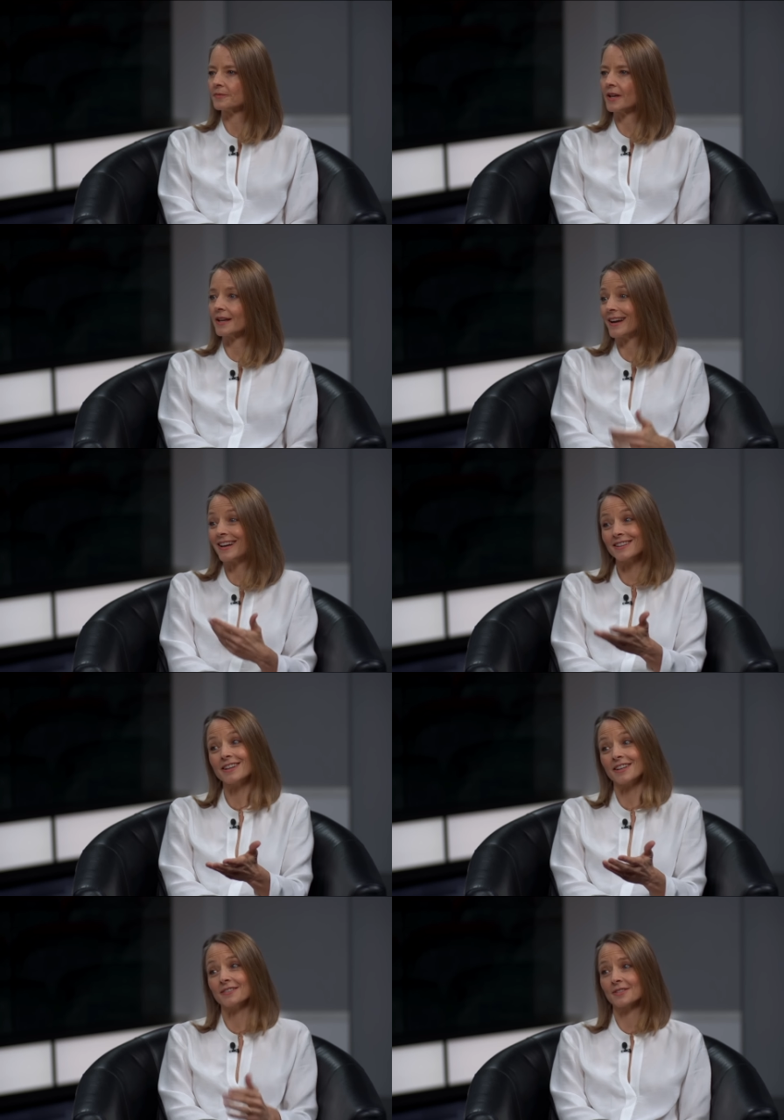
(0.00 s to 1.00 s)
And I got
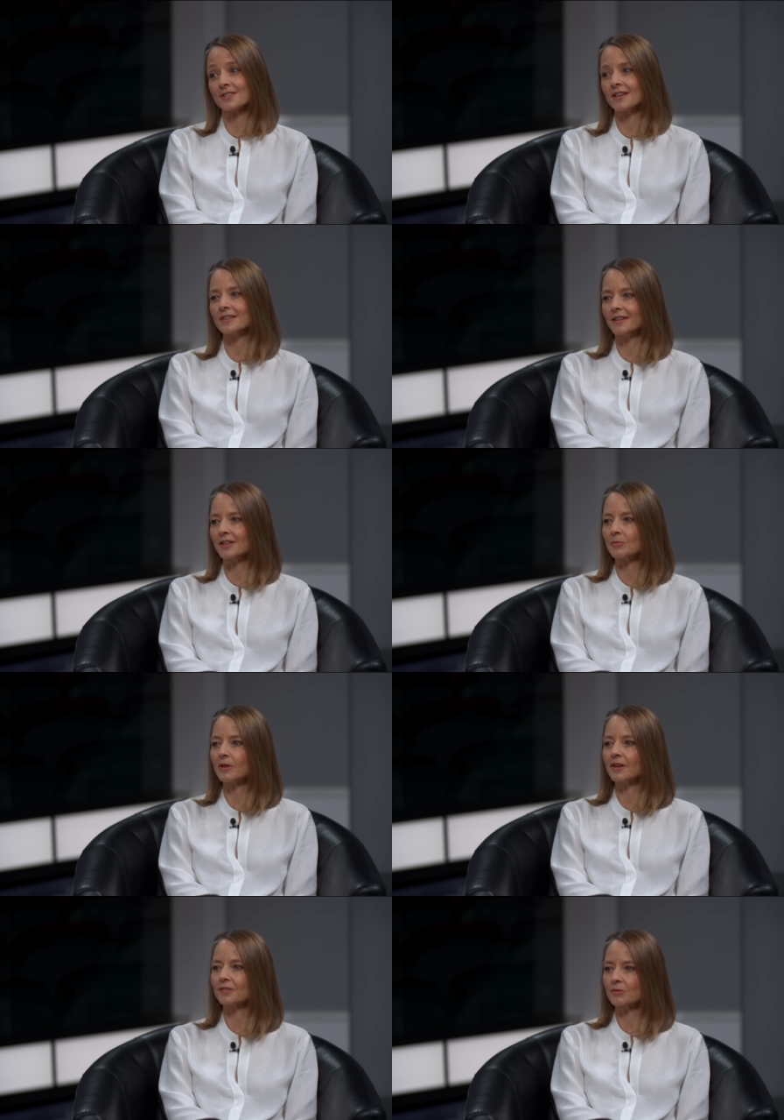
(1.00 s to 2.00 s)
lucky because I did get to
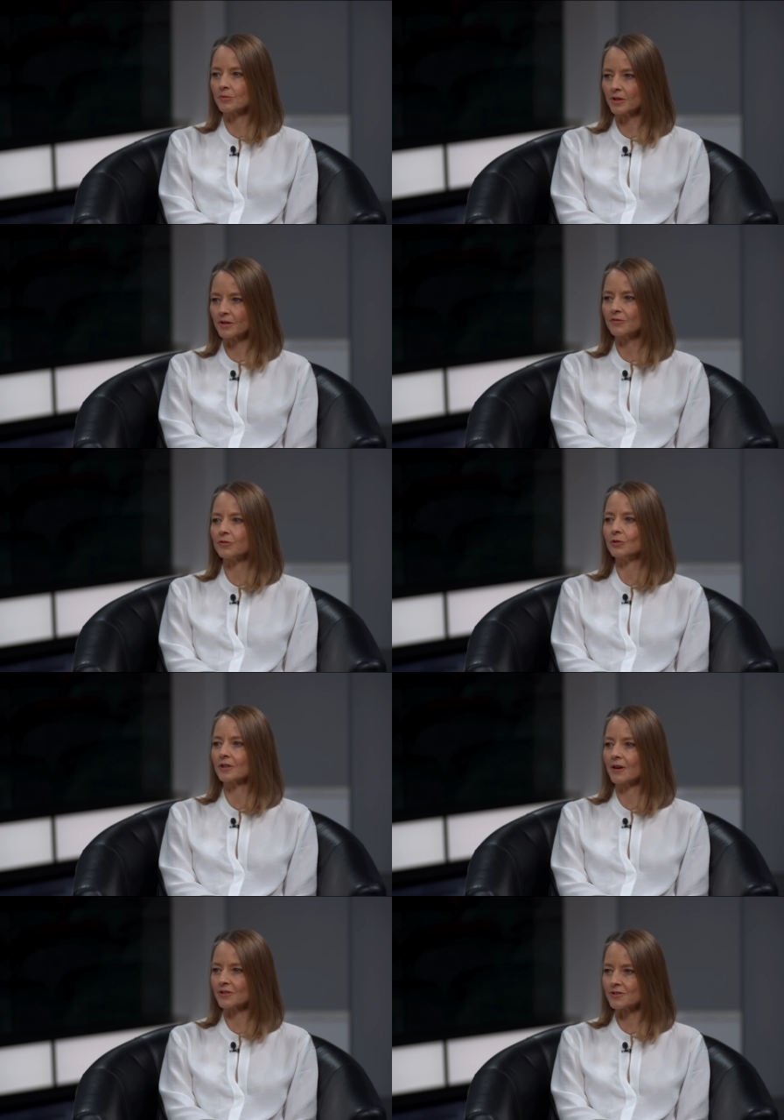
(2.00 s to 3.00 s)
play some really full
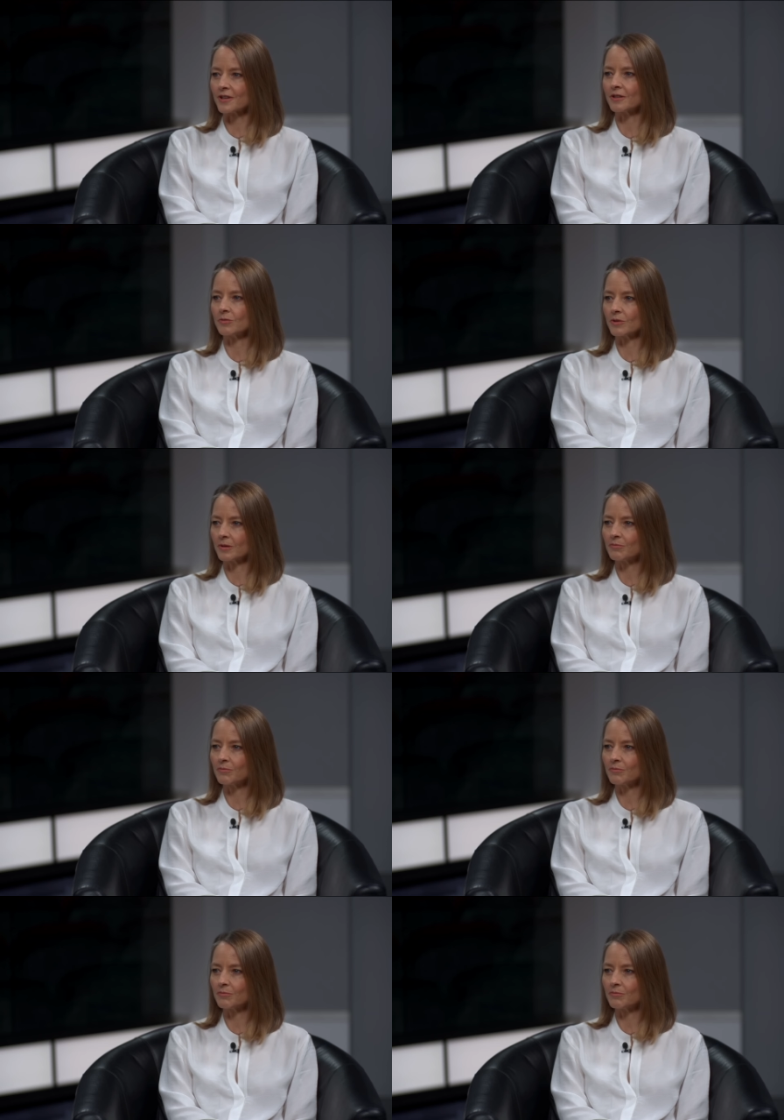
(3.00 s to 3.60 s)
characters. I didn't really